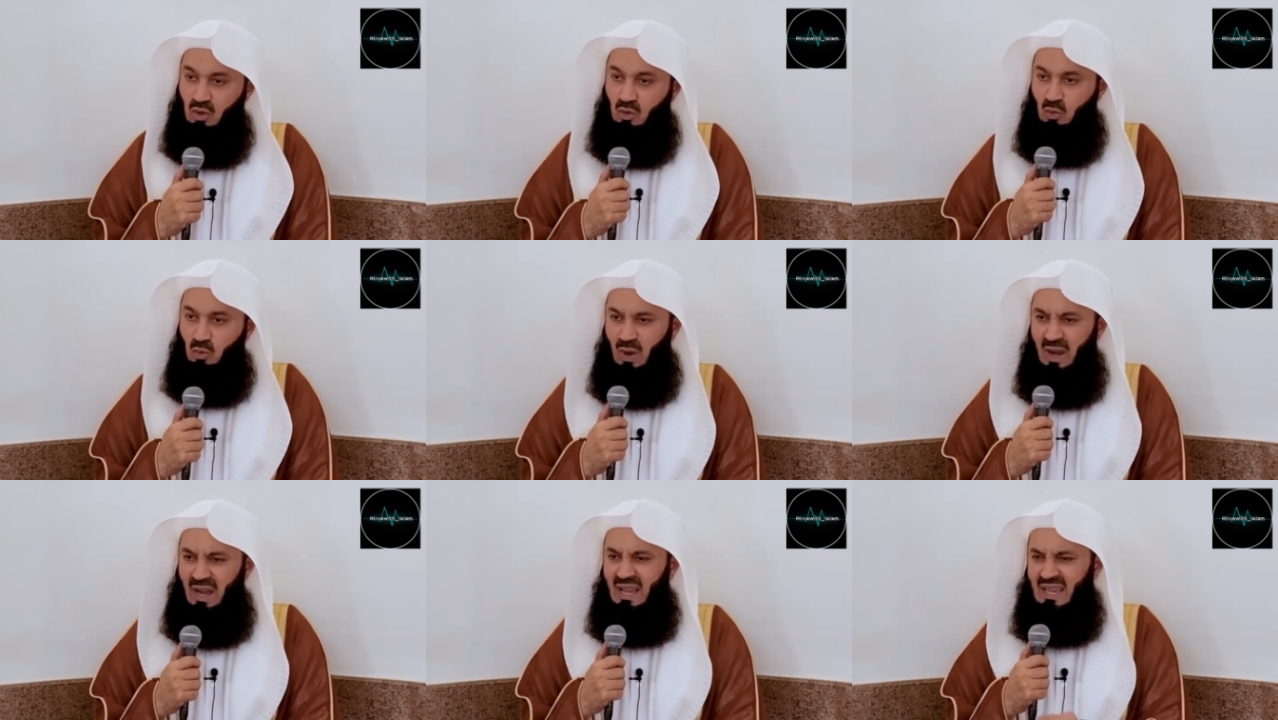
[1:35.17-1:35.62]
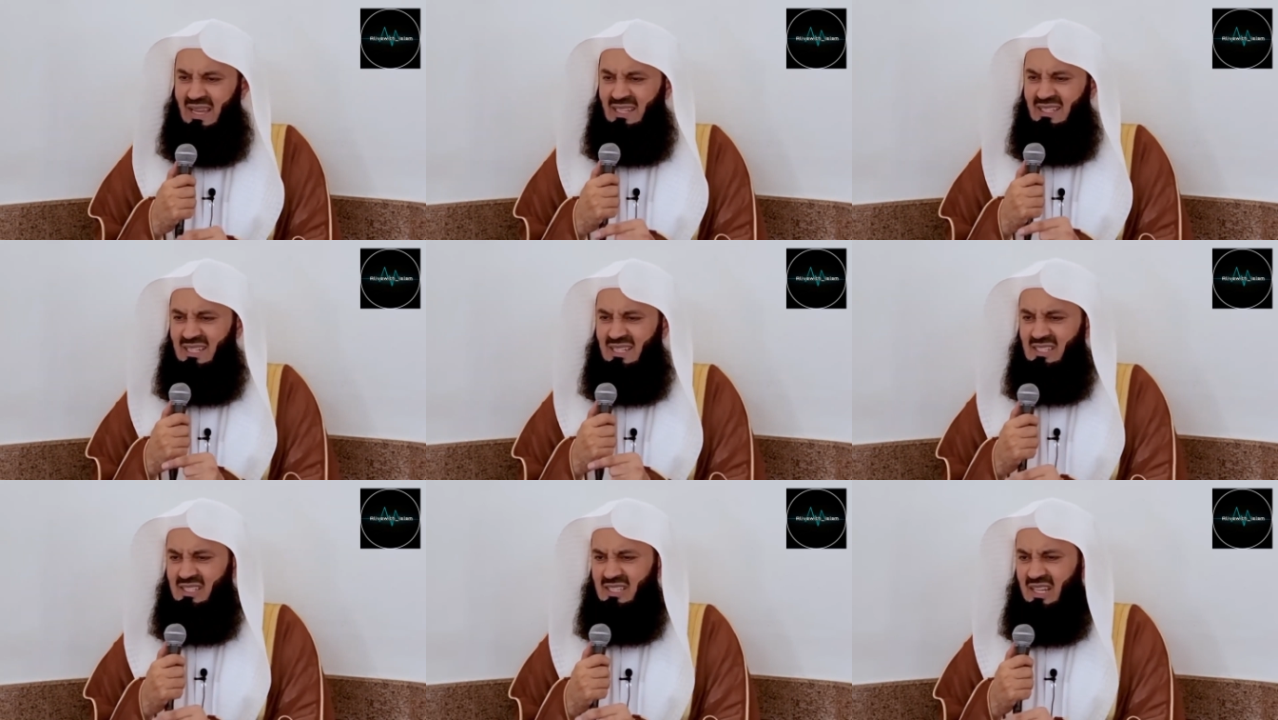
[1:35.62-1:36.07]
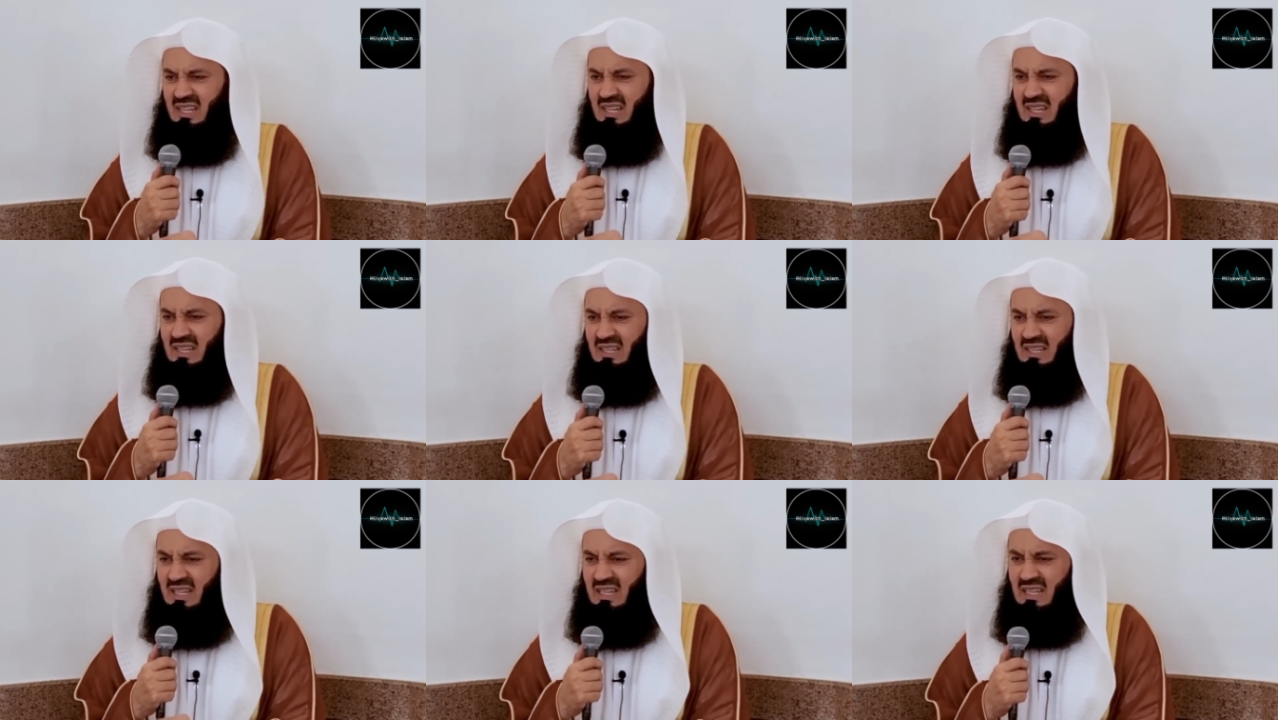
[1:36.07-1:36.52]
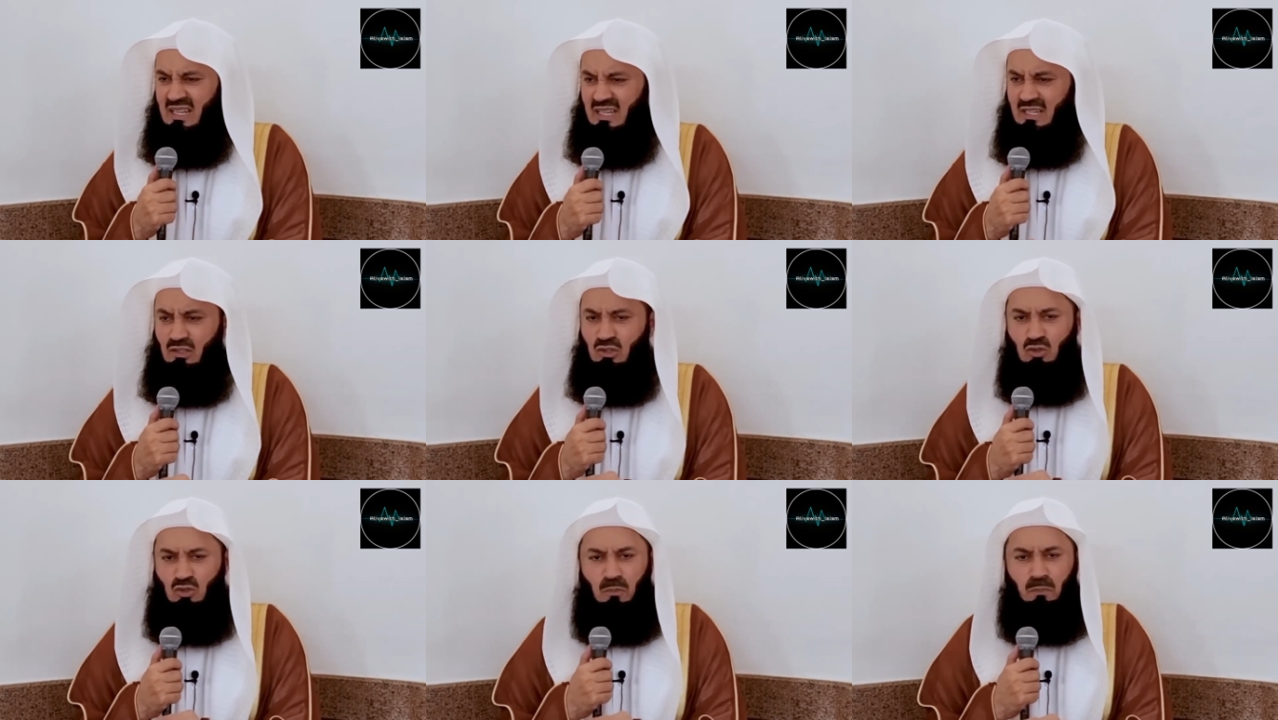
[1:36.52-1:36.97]
why does he
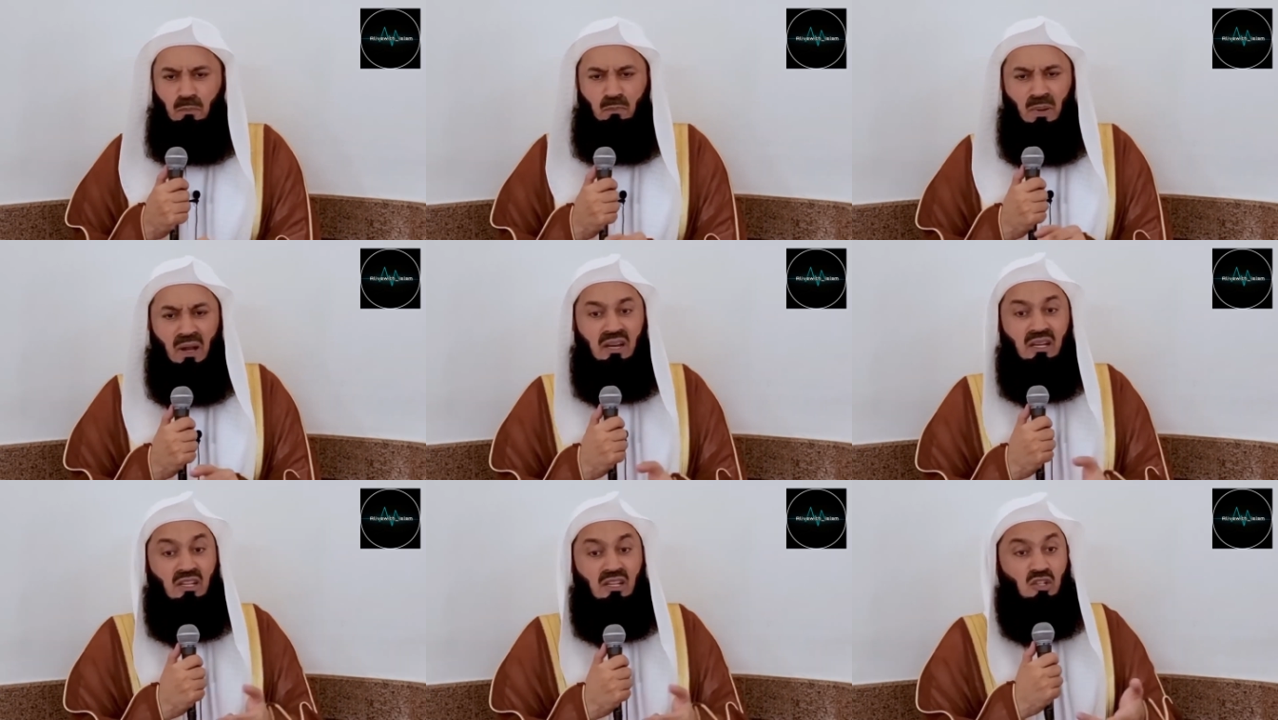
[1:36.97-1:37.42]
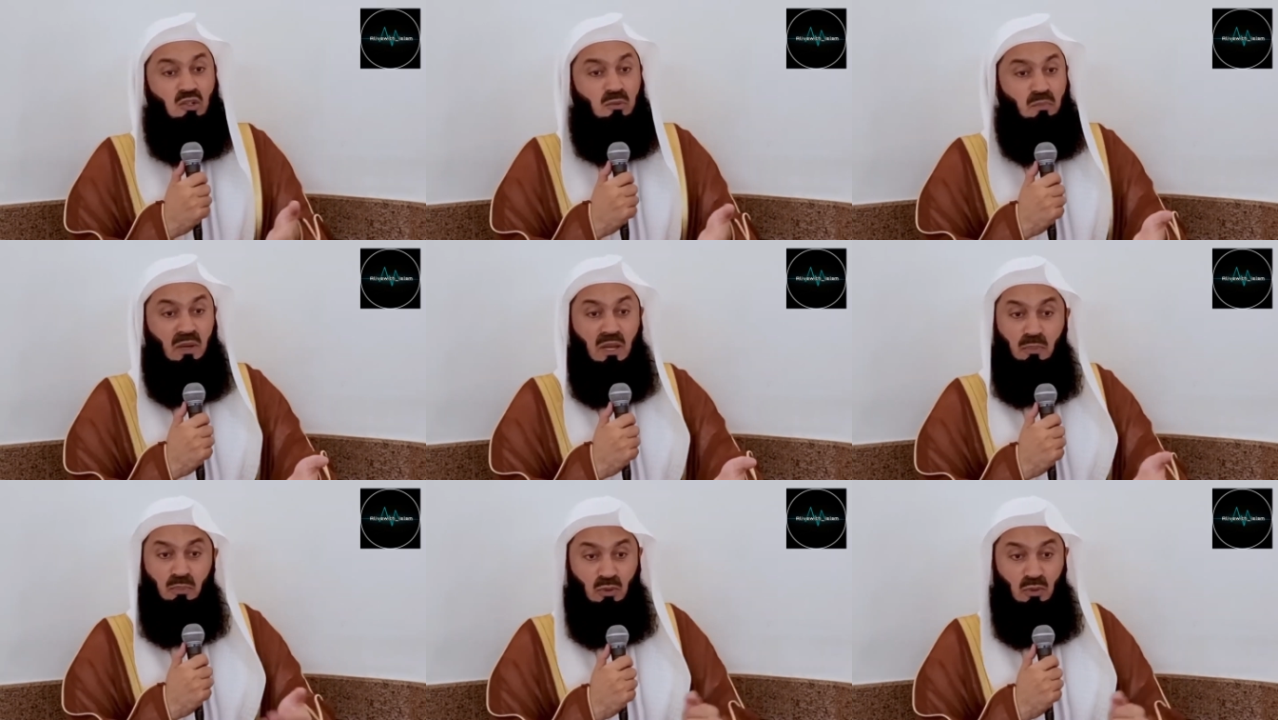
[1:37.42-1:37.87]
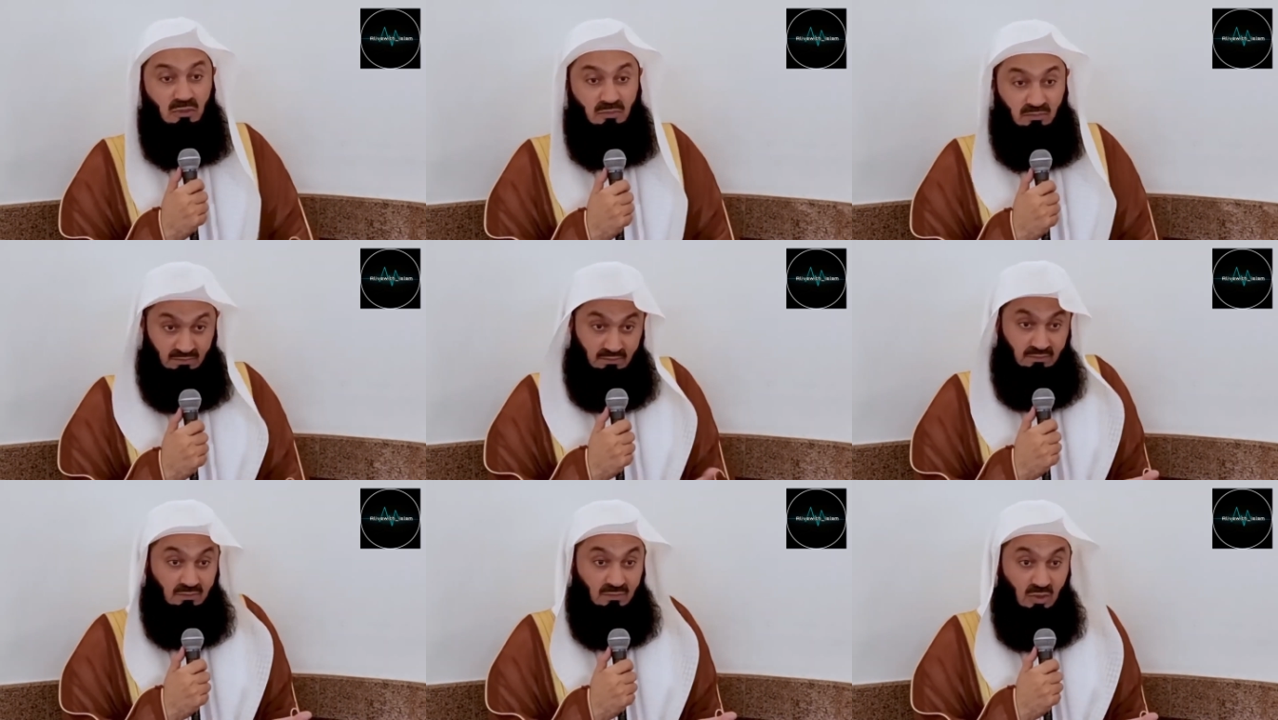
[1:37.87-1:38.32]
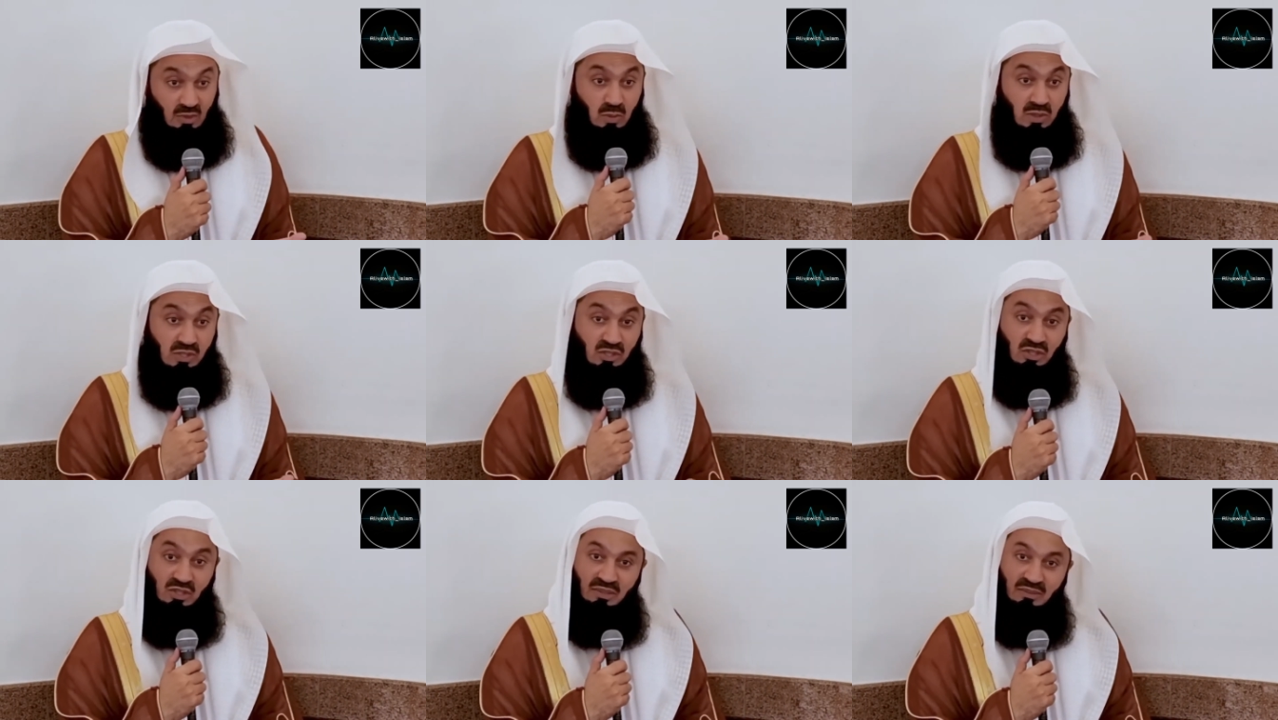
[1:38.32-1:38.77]
need to punish people?
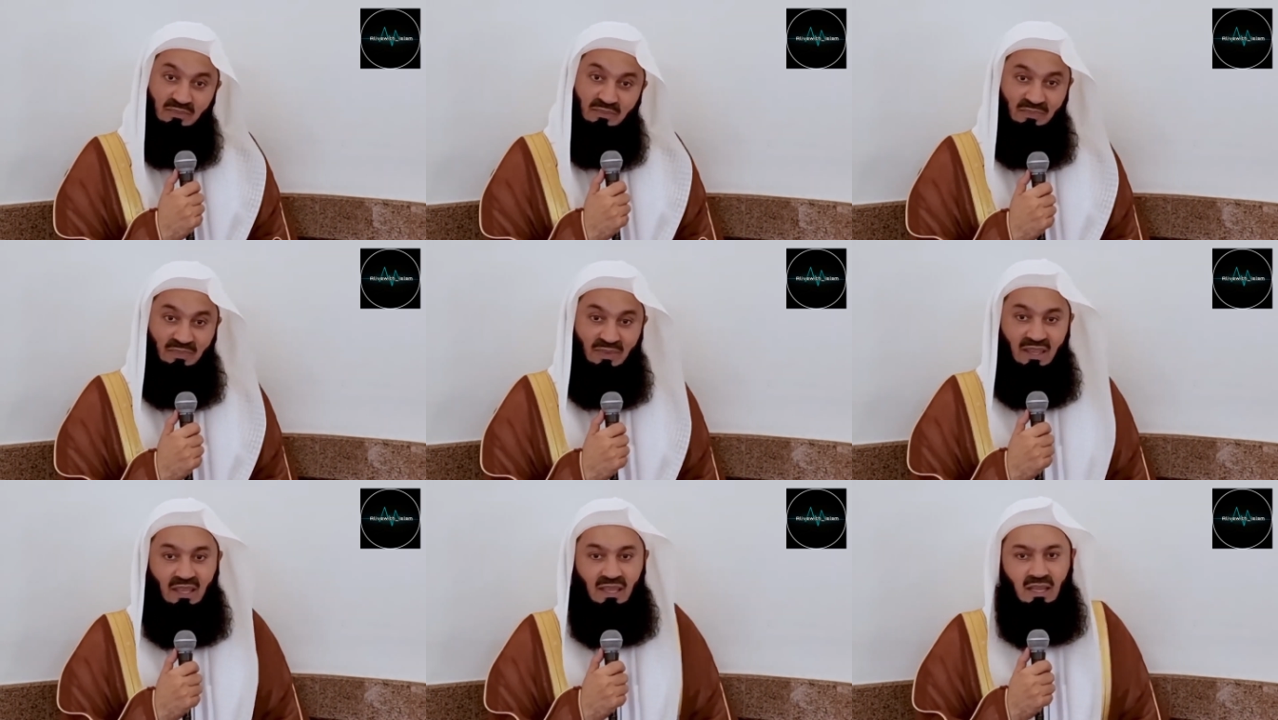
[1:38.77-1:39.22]
Question.